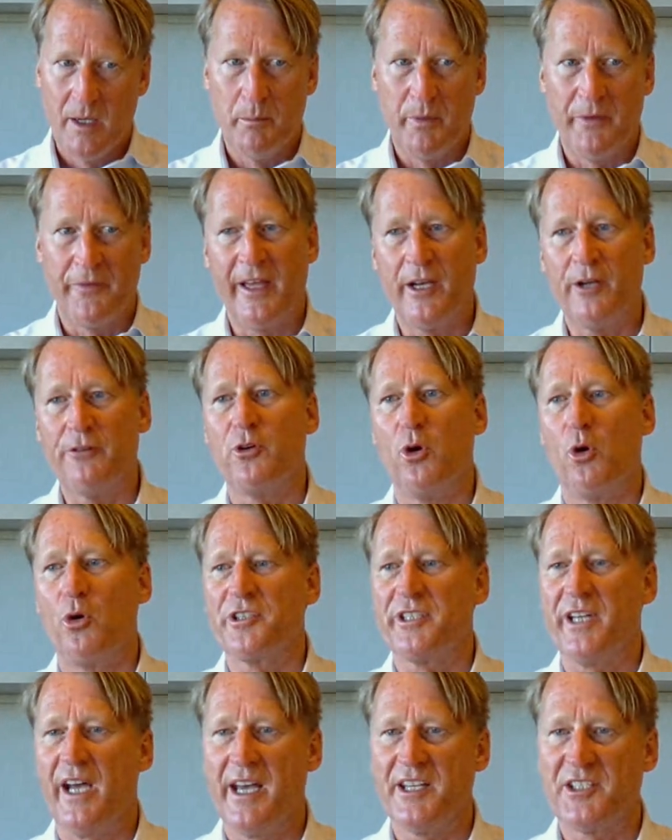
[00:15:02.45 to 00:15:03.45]
But then, of
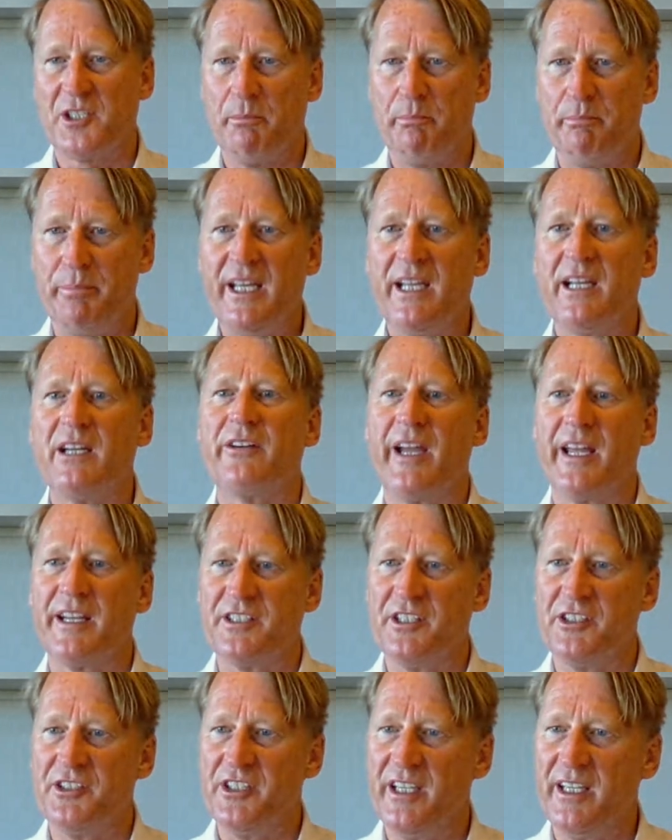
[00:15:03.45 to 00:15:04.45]
course, as a bigger
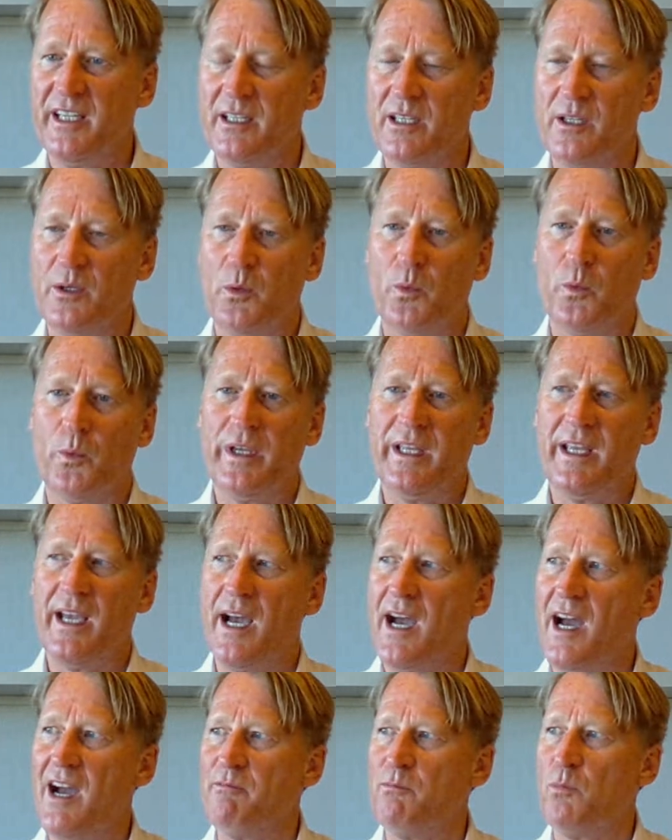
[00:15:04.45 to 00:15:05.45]
entity, we
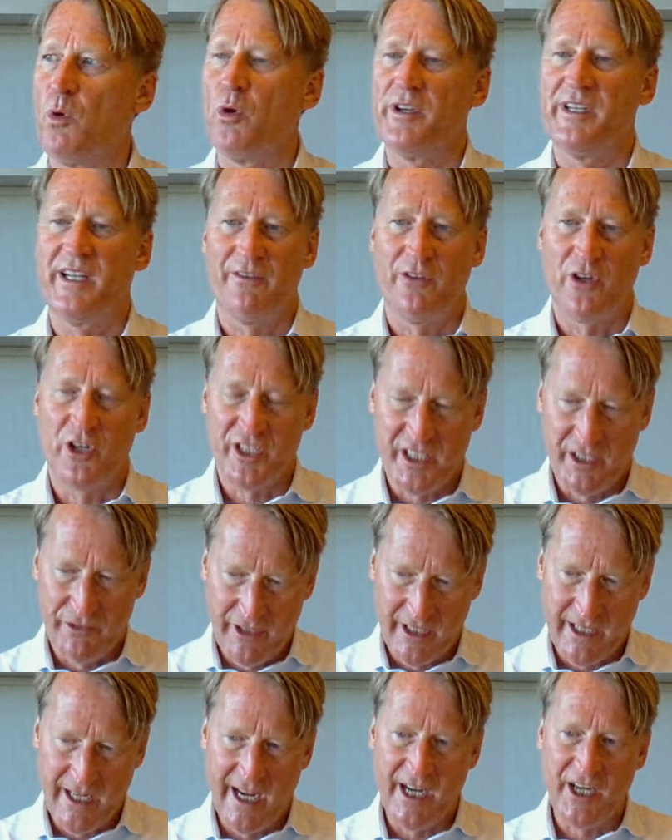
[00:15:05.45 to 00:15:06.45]
have more
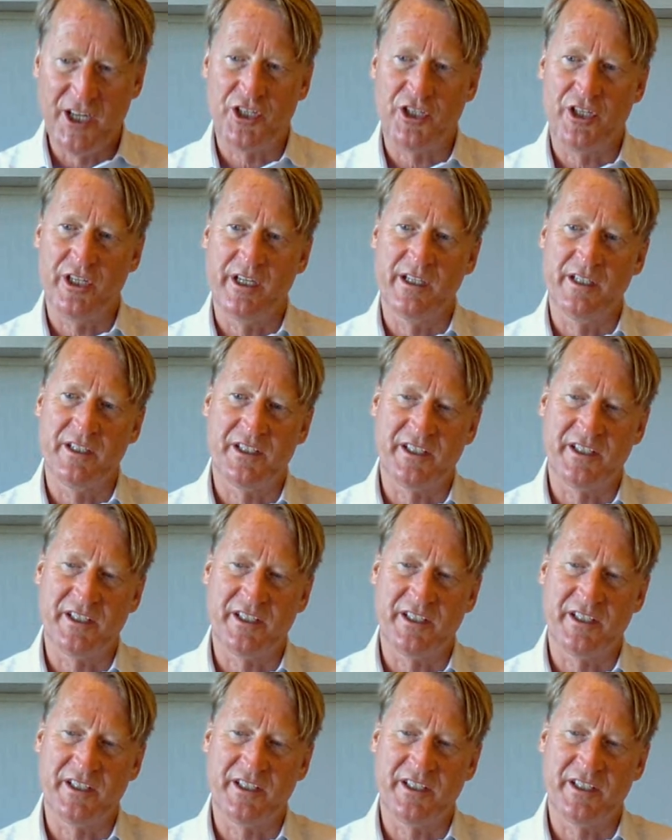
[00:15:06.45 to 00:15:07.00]
diversification.